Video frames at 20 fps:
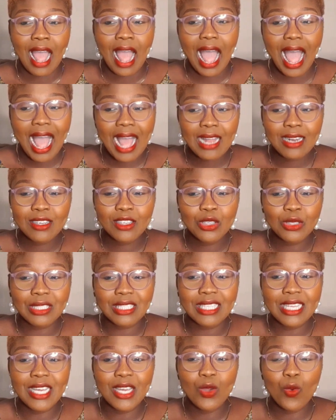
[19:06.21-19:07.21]
And you
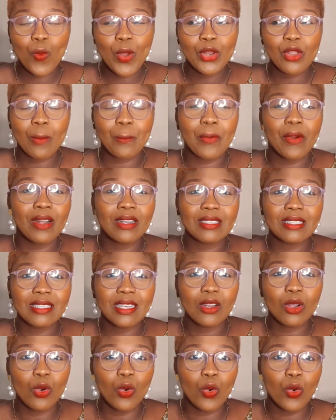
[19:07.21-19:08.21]
see, when you're a
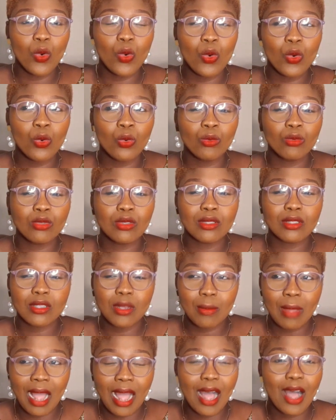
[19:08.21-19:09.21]
person who
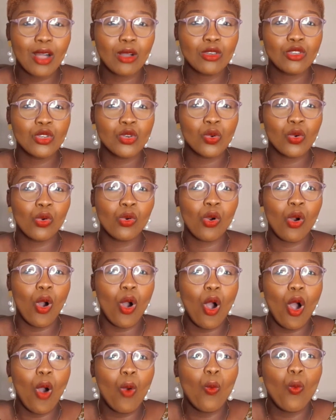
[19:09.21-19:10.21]
somehow you
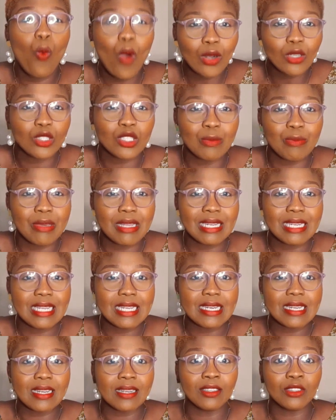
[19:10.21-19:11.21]
want to be
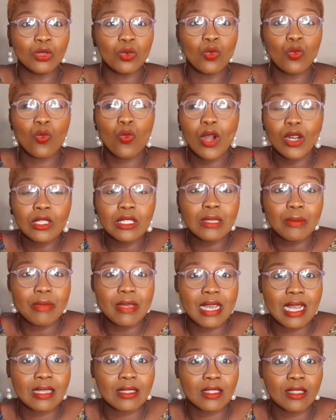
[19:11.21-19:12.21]
needed, you want to be
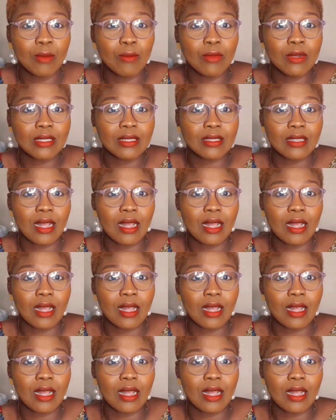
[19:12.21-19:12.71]
at someone's